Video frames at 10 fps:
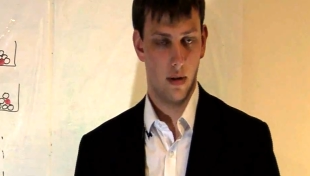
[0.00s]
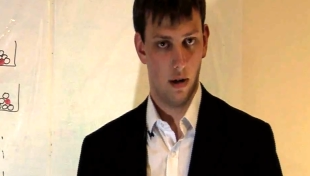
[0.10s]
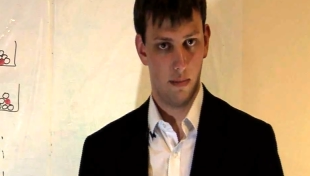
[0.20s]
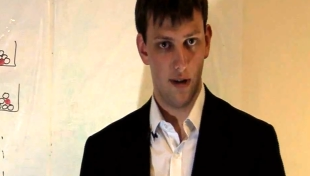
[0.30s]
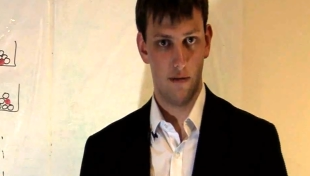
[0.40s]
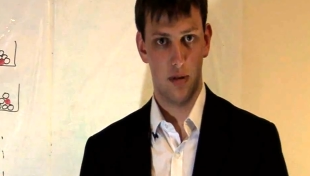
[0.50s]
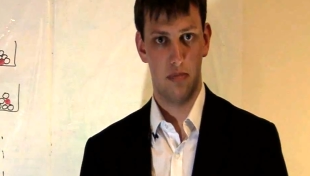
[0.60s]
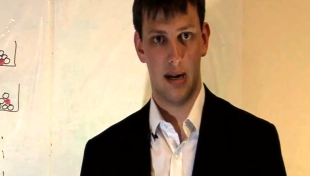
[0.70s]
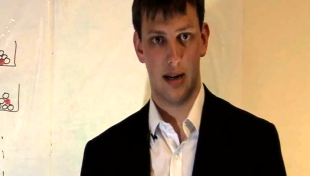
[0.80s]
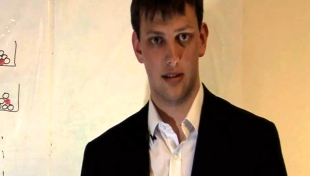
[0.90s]
Apart from the
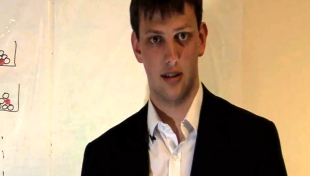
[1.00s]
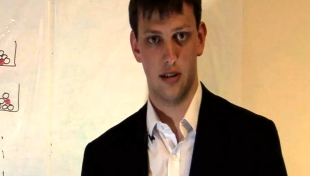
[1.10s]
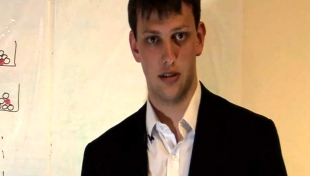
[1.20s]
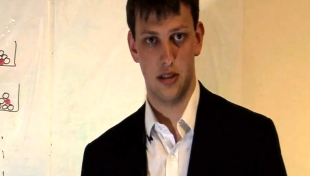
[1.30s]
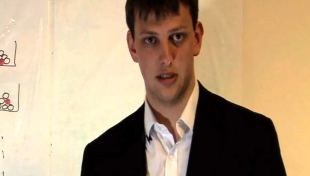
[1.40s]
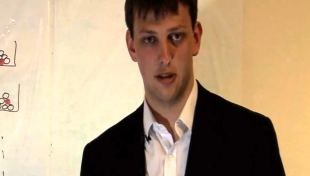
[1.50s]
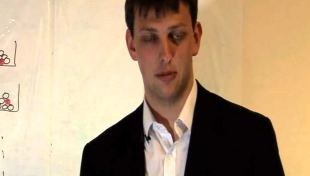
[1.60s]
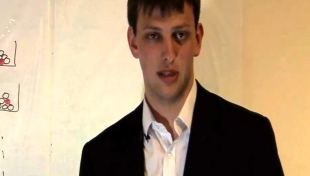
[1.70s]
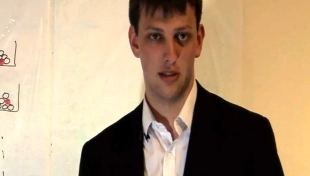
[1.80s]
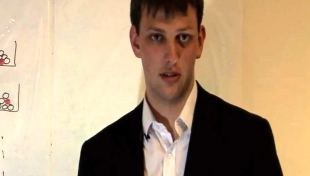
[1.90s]
Banach-Tarski
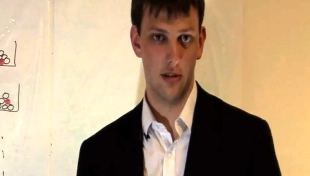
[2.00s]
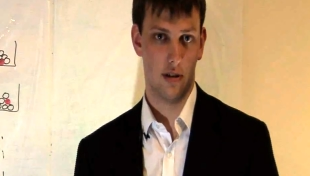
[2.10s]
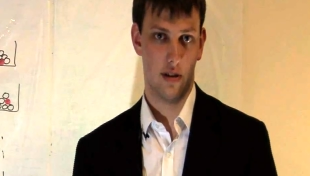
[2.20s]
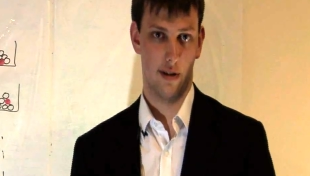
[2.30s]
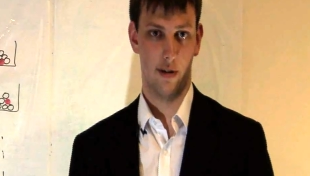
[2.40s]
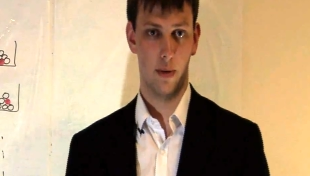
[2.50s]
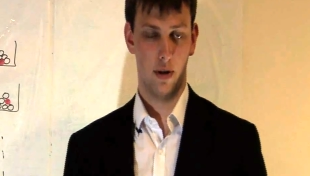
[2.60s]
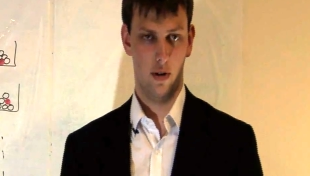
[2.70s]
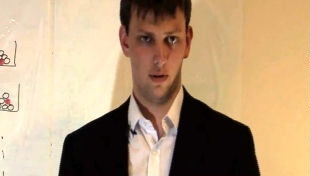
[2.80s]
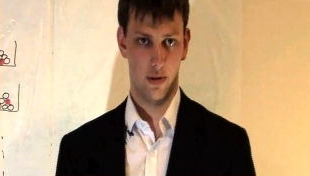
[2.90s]
theorem, there's another theorem,
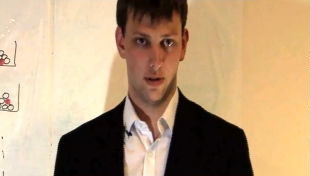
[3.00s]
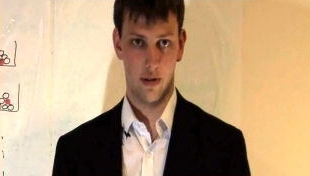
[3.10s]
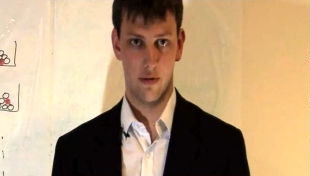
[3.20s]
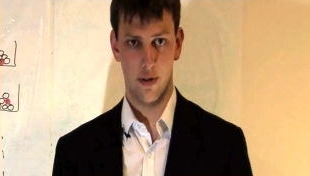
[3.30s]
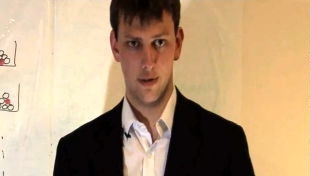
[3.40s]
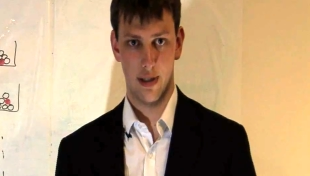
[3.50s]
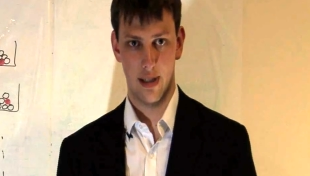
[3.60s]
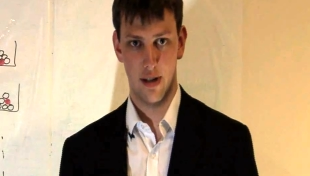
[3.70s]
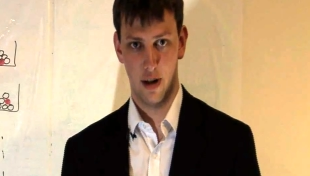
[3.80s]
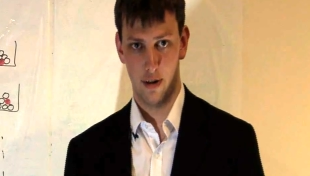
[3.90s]
also
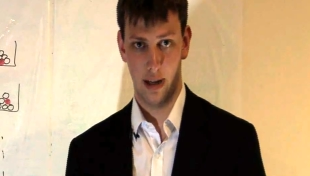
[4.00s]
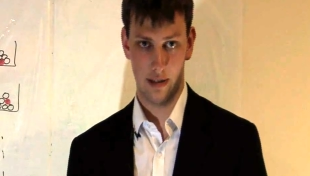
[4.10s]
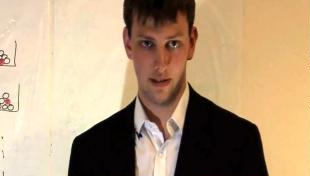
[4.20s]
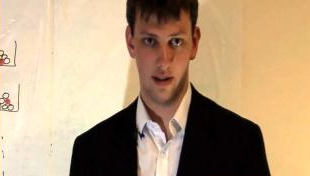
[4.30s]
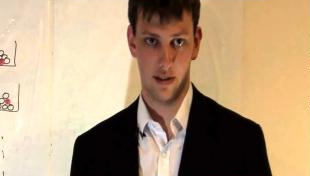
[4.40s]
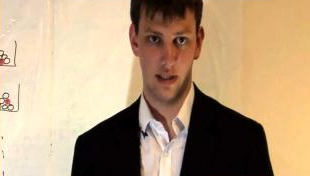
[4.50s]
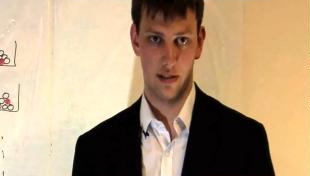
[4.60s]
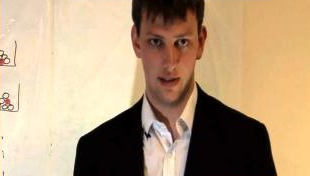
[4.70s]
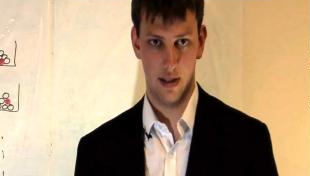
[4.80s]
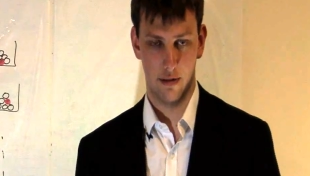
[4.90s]
confusingly known as Tarski's
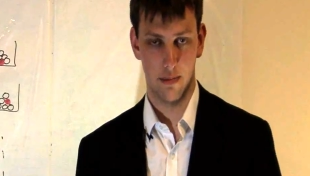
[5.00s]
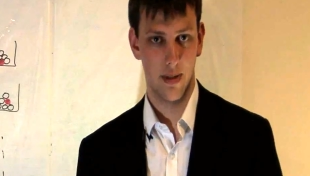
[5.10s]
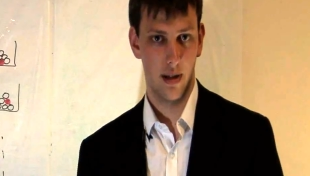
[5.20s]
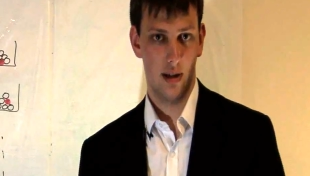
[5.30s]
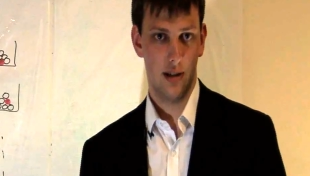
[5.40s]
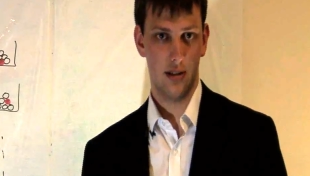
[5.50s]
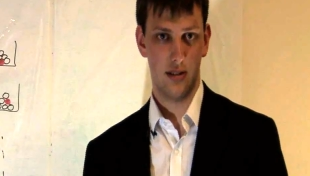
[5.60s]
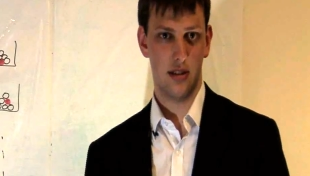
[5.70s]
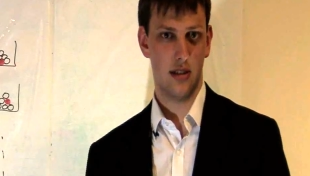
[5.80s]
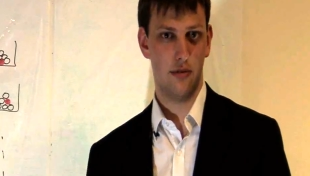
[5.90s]
theorem, that
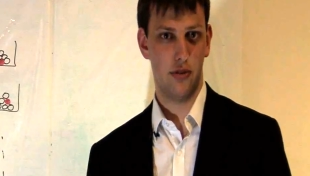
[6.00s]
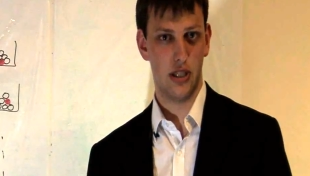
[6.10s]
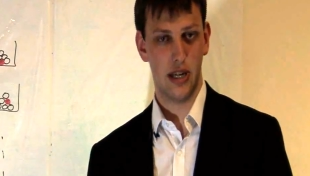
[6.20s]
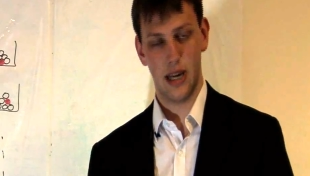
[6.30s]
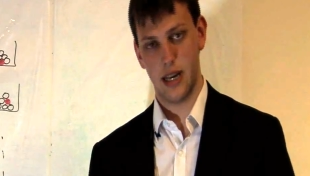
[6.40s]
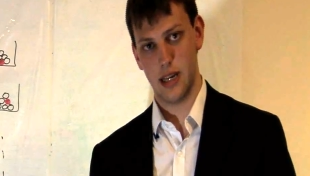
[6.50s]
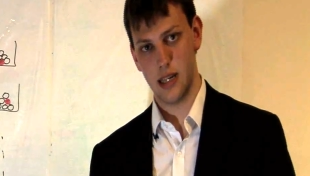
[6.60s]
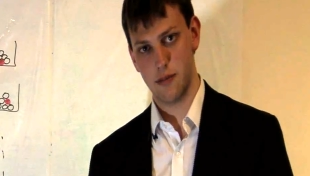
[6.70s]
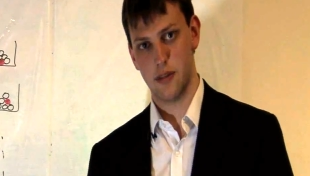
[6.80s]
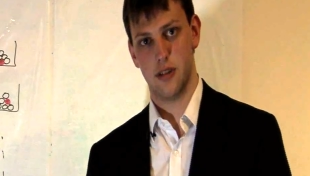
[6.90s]
says that if we take any
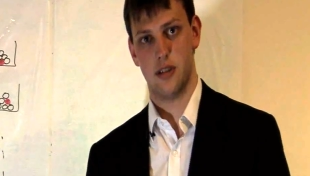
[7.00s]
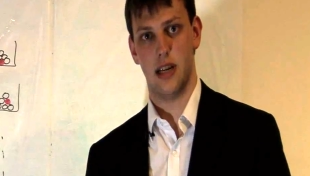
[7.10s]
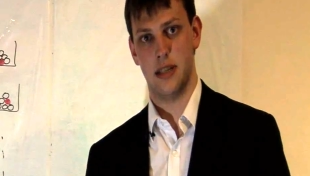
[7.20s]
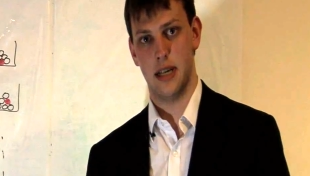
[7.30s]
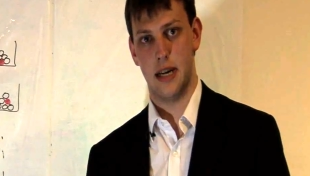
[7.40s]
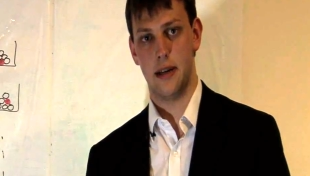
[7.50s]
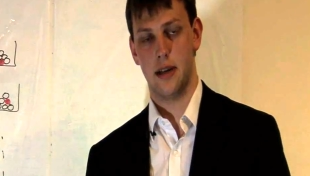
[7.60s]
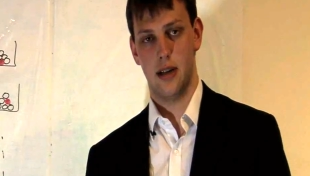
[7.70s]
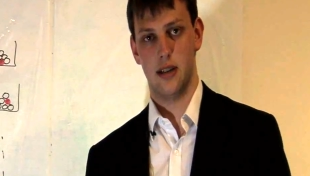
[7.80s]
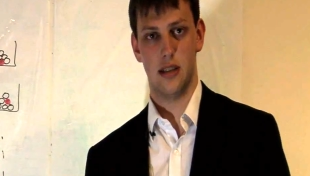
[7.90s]
infinite set A
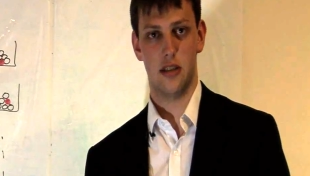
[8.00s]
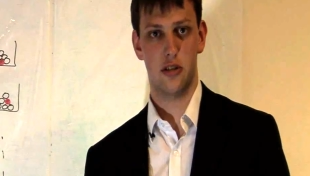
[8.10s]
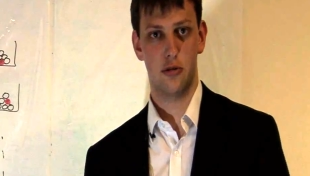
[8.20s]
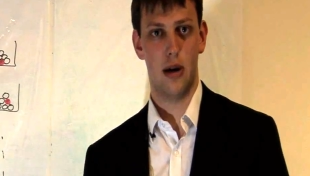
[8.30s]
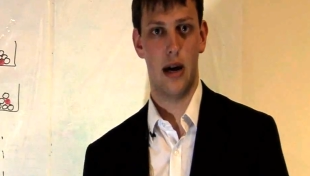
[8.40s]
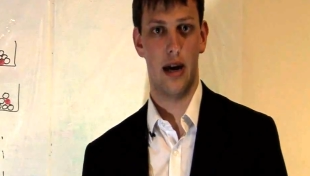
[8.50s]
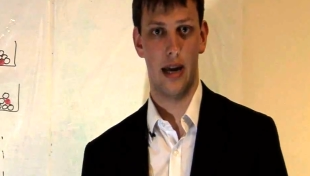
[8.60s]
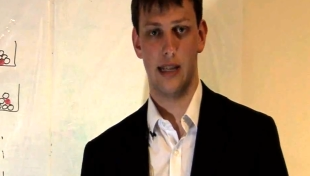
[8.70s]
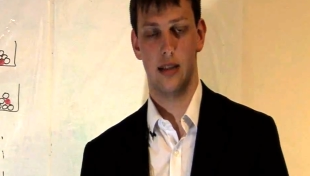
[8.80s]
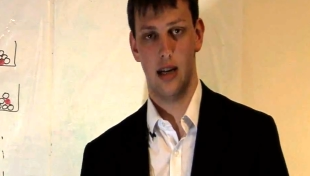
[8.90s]
and its square
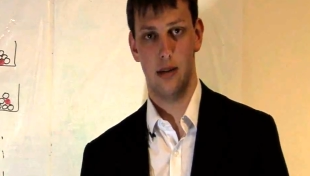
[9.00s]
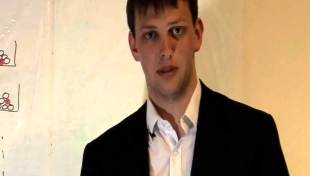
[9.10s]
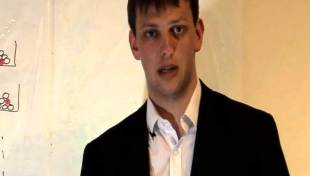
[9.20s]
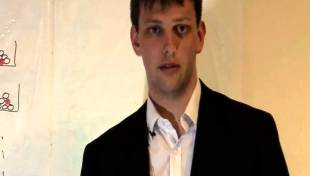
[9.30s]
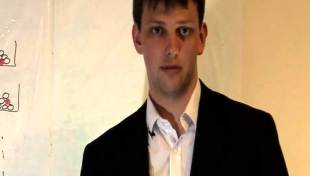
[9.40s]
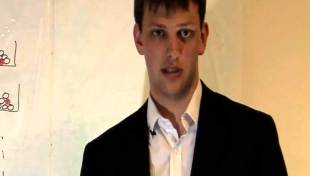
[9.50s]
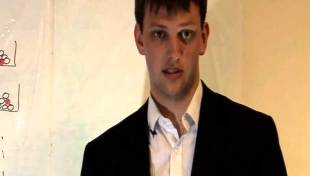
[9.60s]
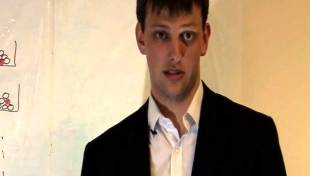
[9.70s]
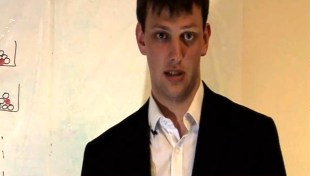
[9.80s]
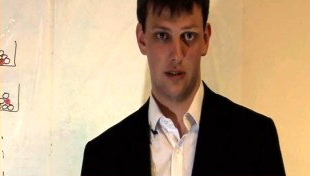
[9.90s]
A times A, which
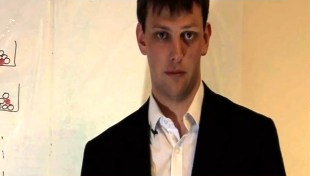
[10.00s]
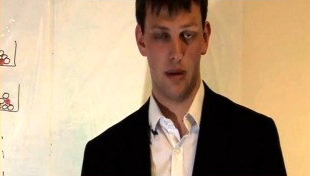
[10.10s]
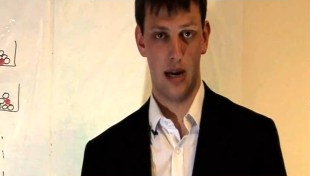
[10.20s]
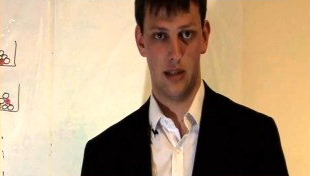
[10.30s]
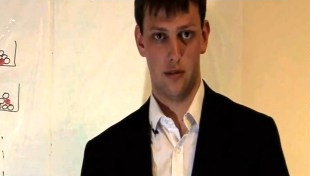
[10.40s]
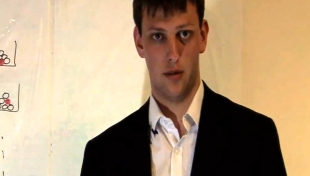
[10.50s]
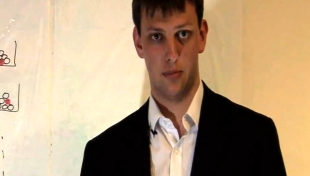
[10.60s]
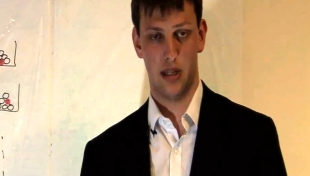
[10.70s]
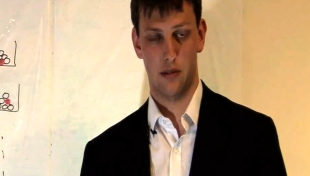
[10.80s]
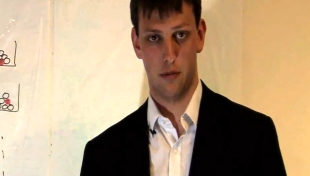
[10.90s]
is the set of pairs of
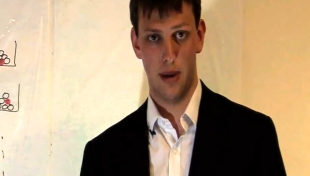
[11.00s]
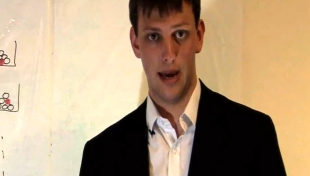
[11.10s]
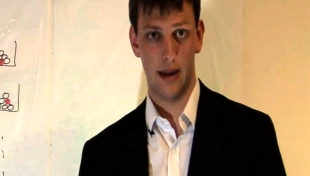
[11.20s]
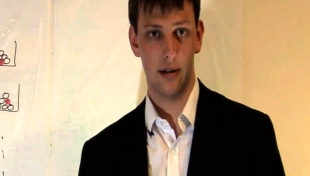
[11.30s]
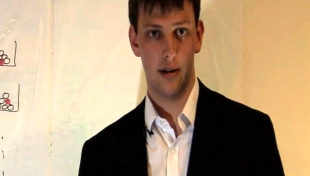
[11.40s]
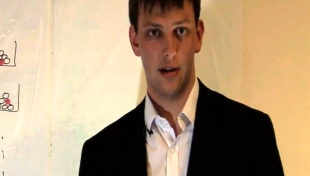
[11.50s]
objects from A,